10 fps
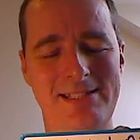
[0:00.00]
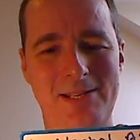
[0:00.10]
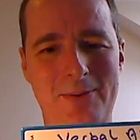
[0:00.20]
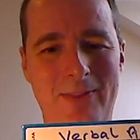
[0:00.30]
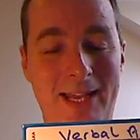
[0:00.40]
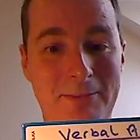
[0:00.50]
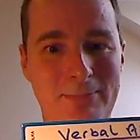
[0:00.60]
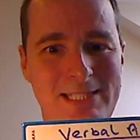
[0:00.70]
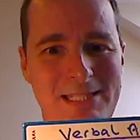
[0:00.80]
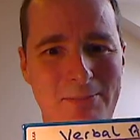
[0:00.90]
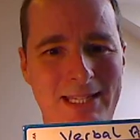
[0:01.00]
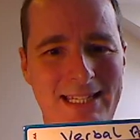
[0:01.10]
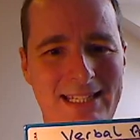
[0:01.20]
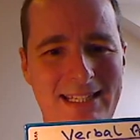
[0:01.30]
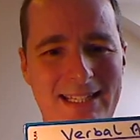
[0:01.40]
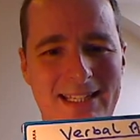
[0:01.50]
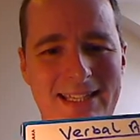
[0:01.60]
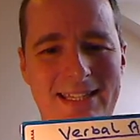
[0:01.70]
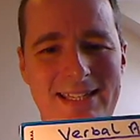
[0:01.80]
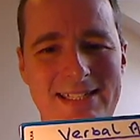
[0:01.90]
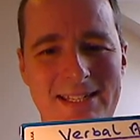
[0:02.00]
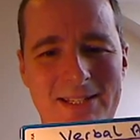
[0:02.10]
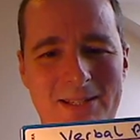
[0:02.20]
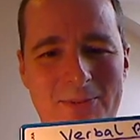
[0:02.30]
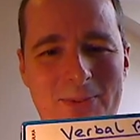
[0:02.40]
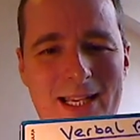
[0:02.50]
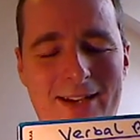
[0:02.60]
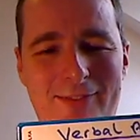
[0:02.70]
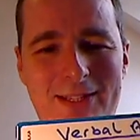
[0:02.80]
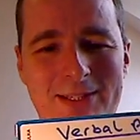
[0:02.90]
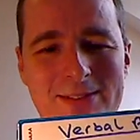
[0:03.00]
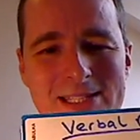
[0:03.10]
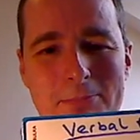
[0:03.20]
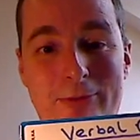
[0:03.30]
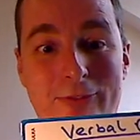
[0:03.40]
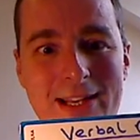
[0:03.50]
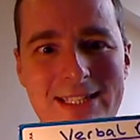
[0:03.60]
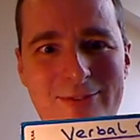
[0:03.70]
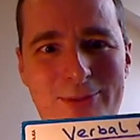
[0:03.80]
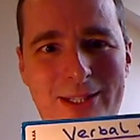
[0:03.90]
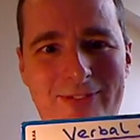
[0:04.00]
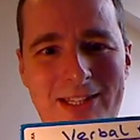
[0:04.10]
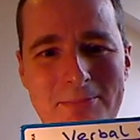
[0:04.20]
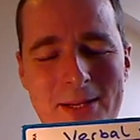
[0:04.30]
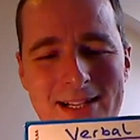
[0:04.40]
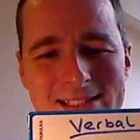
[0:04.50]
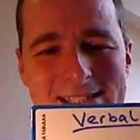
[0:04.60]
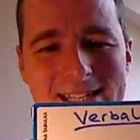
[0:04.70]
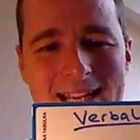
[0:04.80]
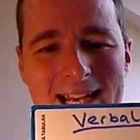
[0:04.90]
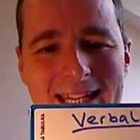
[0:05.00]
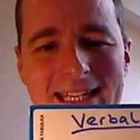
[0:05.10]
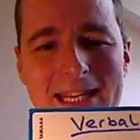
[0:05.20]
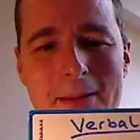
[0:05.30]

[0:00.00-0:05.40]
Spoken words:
So that must mean that we have to use the perfective one for the past and the